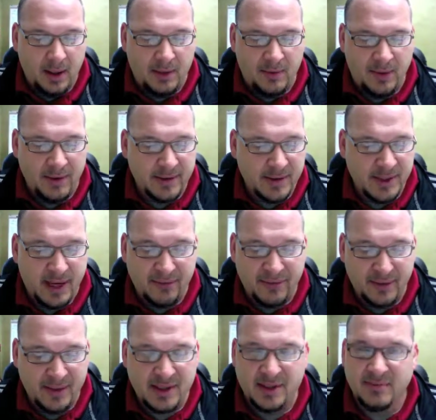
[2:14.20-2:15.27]
There's
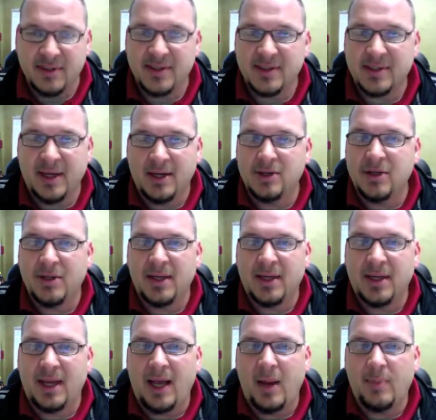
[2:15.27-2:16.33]
definitely some discussion that
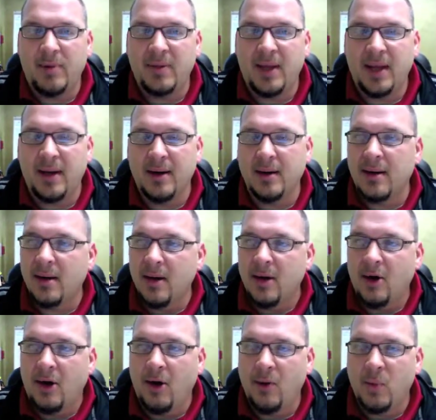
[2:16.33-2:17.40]
can happen there
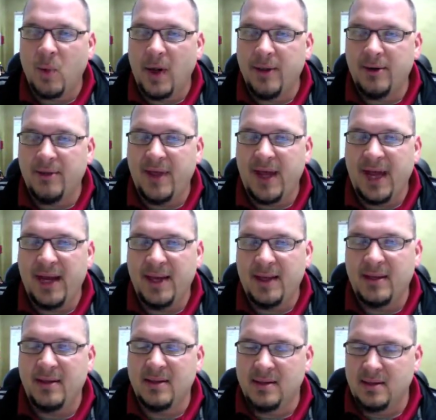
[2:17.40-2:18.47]
on whether that
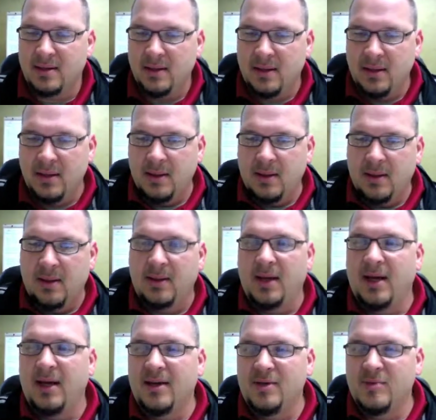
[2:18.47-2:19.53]
is the
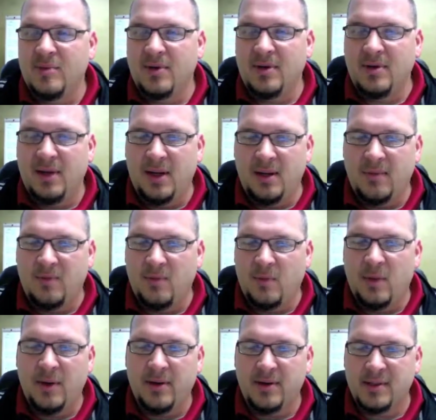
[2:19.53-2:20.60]
husband,
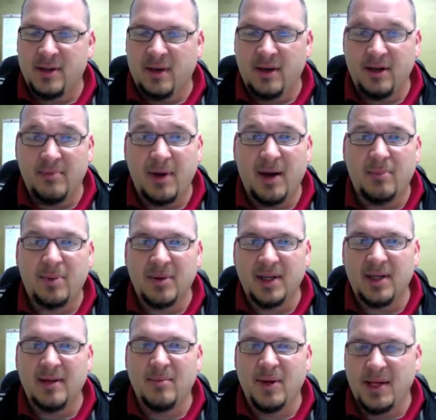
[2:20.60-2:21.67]
whether it's talking about
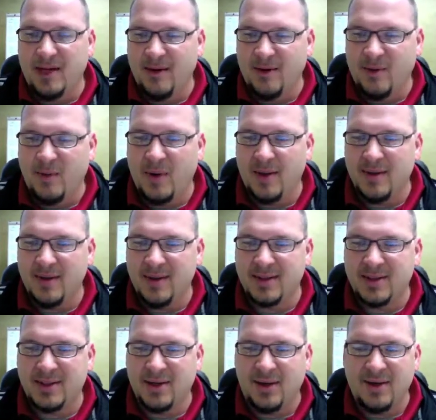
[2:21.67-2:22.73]
polygamy or whether
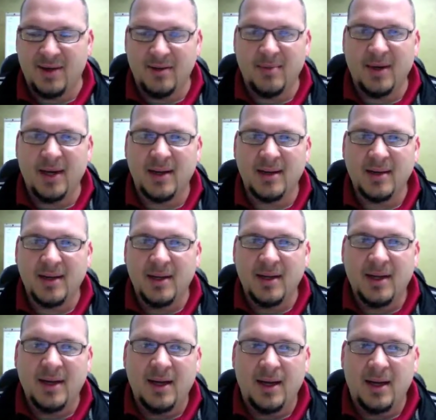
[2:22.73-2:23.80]
it's talking about
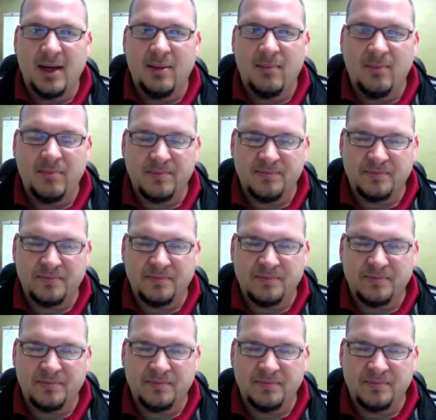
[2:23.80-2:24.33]
um,